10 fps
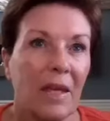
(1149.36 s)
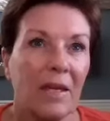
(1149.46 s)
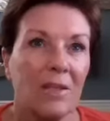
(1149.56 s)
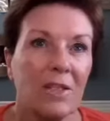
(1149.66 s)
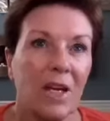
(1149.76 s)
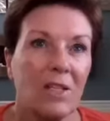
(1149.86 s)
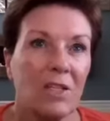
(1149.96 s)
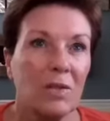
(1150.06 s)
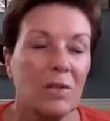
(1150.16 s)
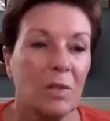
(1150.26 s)
think
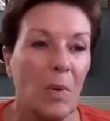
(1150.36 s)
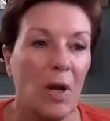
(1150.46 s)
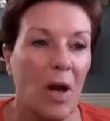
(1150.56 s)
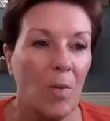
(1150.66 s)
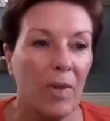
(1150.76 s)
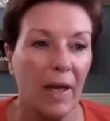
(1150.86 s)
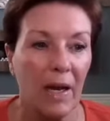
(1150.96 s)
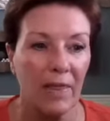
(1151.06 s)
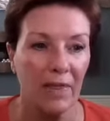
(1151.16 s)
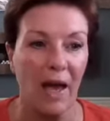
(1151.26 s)
Jess, you're, you're spot on with
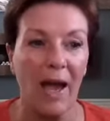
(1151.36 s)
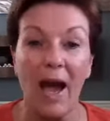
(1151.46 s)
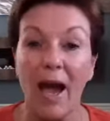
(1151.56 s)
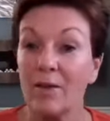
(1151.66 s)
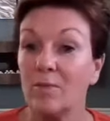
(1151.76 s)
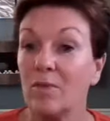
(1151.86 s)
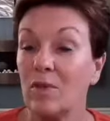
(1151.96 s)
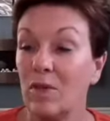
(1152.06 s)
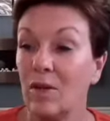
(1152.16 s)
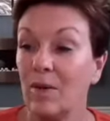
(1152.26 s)
that. I, I, I,
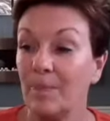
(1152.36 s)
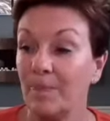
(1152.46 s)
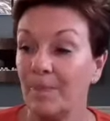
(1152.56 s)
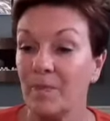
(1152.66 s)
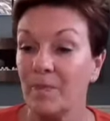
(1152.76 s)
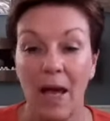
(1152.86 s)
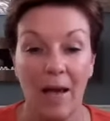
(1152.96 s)
mm,